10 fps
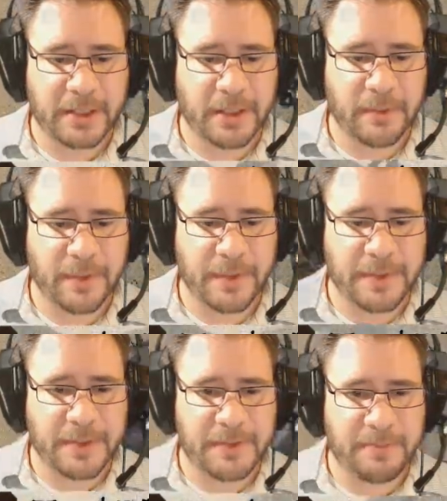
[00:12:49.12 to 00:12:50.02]
and we're going
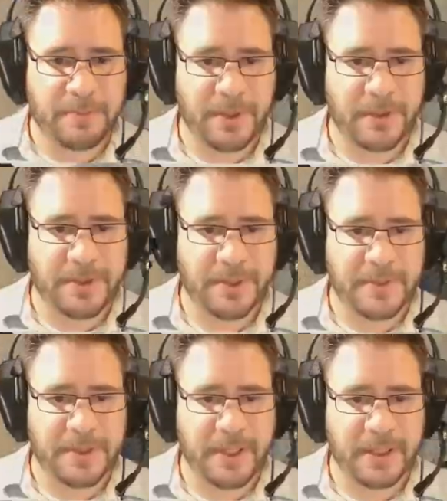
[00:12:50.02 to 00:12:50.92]
to just build this up
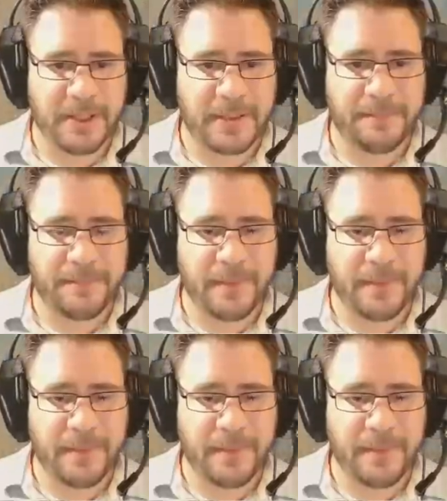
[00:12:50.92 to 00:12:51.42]
slightly